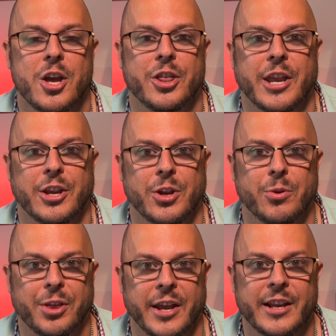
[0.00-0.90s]
that you
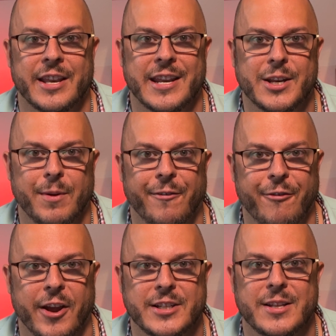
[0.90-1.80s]
think need to be
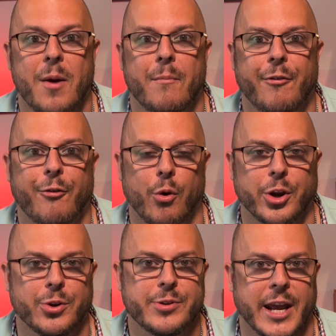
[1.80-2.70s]
fixed before
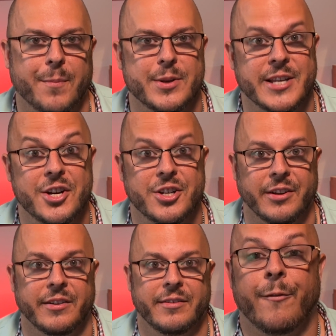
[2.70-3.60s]
you take possession.